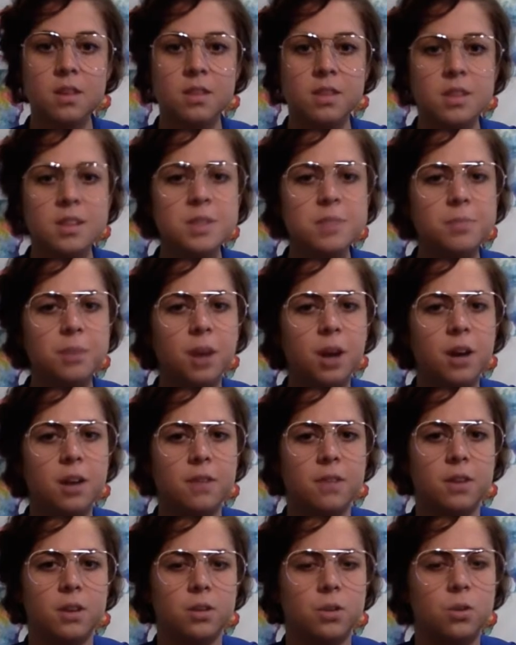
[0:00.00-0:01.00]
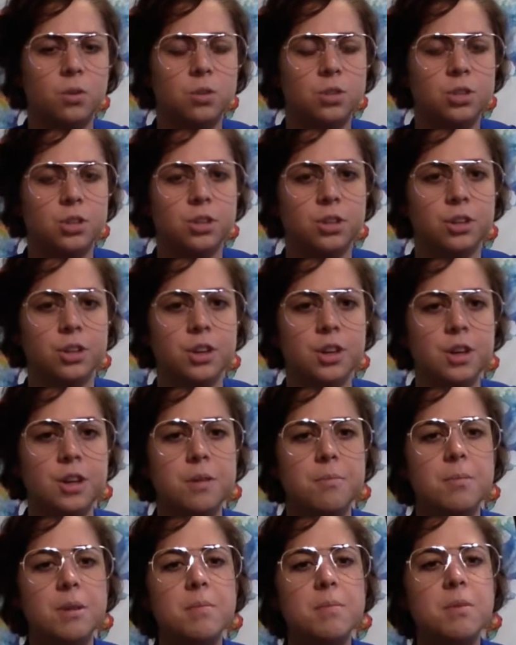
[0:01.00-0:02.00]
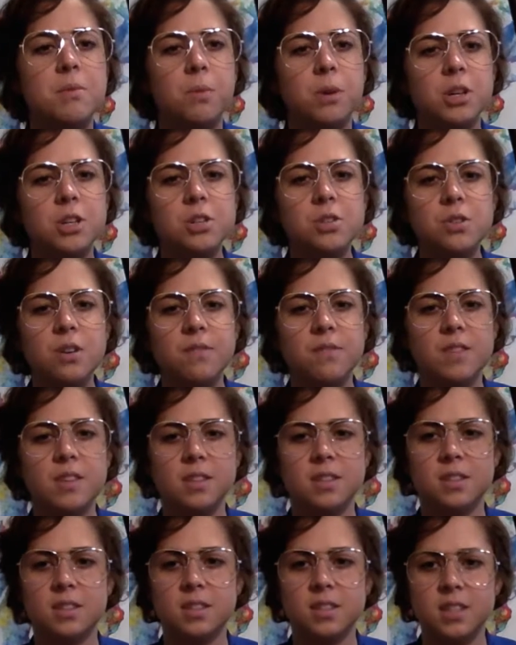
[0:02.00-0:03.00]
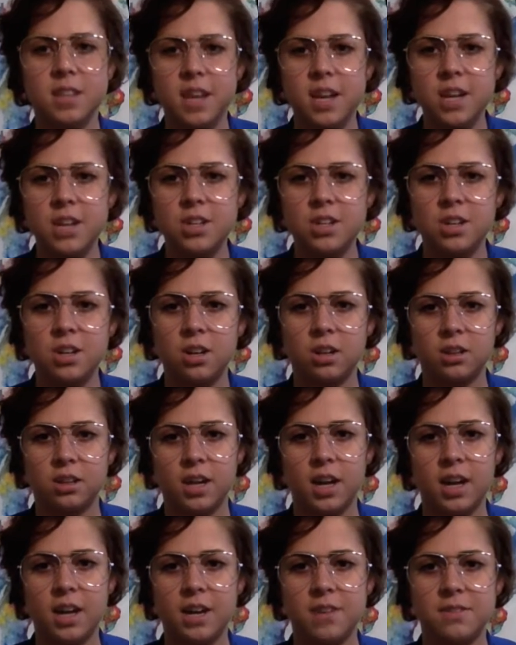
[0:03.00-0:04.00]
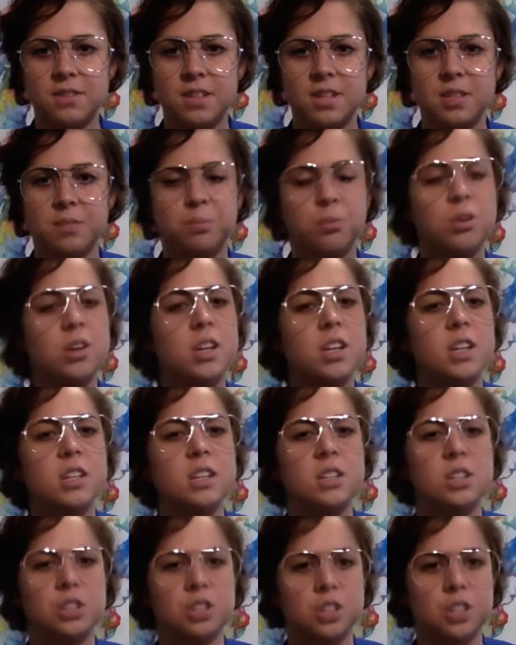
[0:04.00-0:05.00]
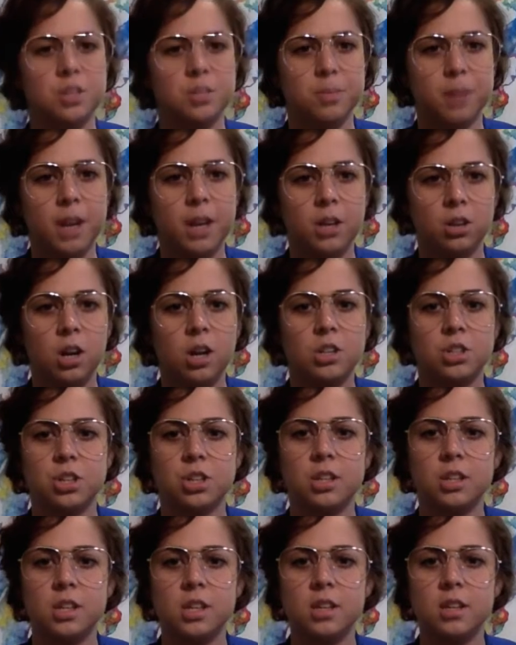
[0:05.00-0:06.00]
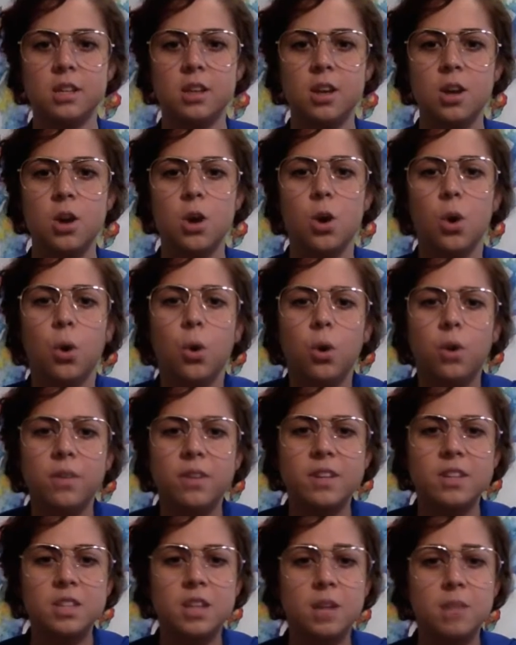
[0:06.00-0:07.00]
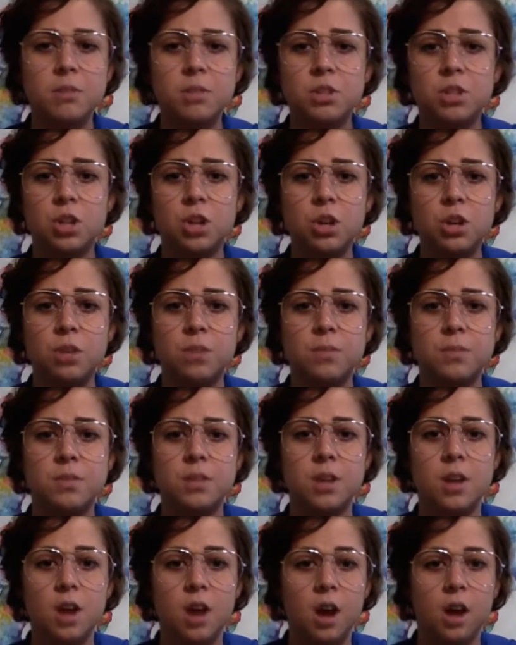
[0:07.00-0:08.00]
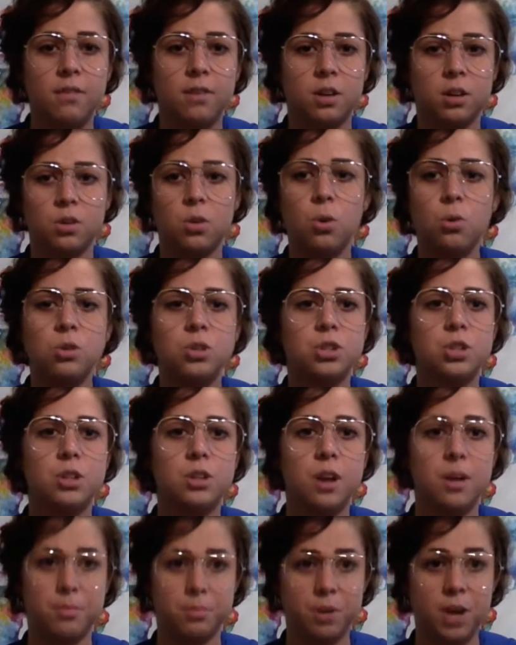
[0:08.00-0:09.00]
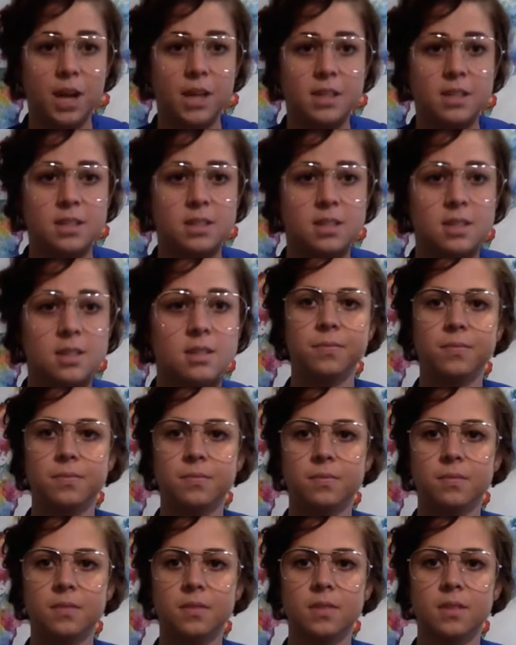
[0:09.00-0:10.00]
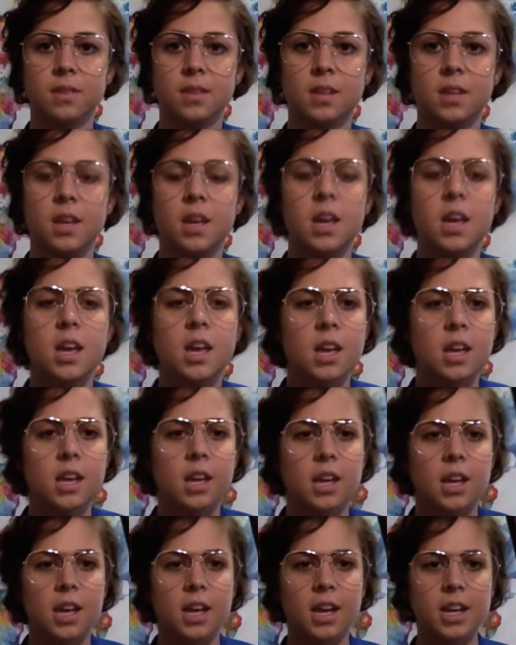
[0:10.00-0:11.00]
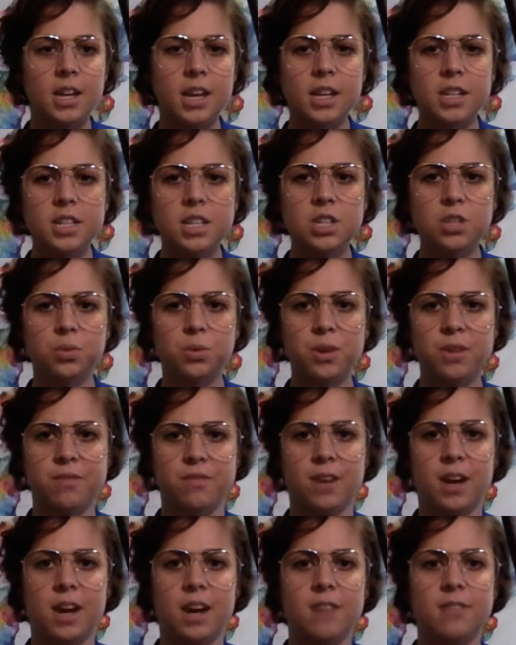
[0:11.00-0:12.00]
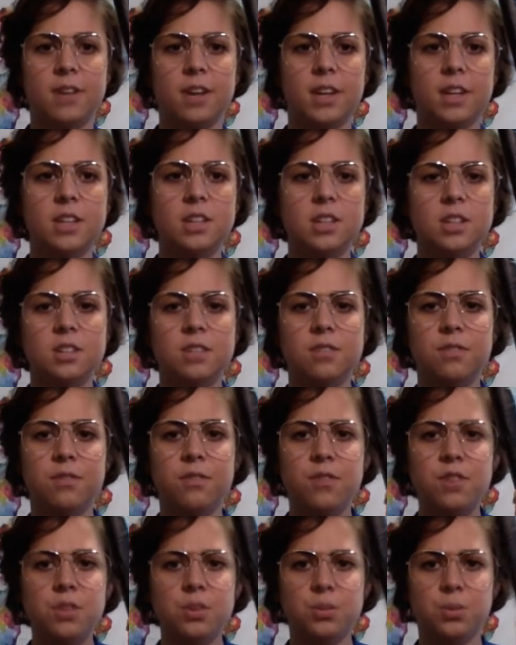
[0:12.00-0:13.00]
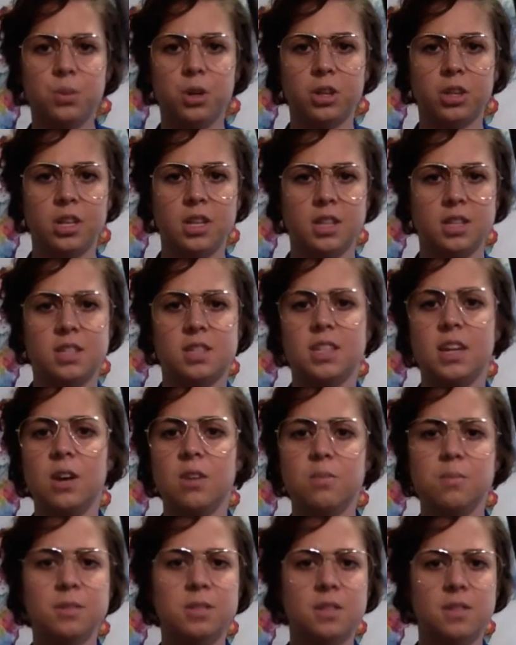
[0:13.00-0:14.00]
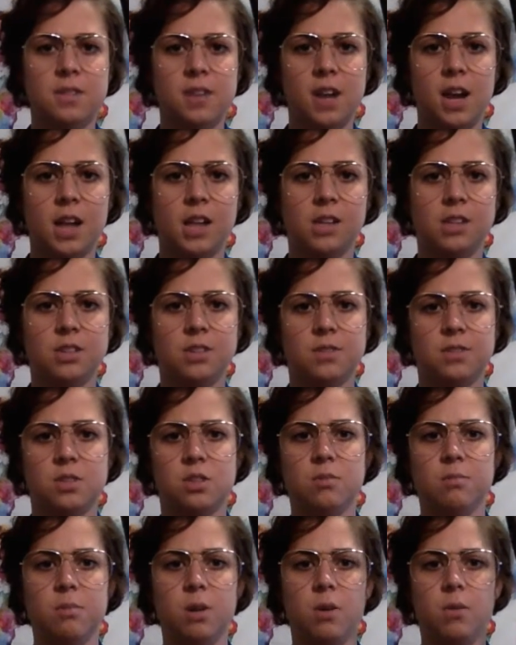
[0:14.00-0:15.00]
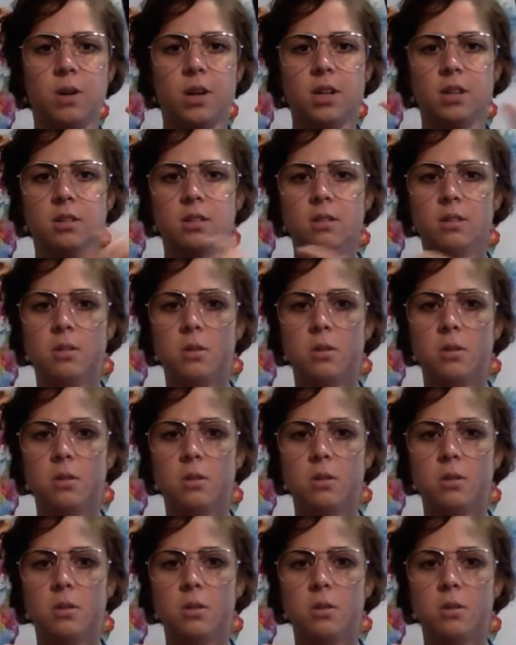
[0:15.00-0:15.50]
This part of our culture made me wonder if this stage in our lives is preconditioned biologically, or if it has come to terms of our culture and practices. In 1925, I conducted field work in the South Pacific Islands of Samoa,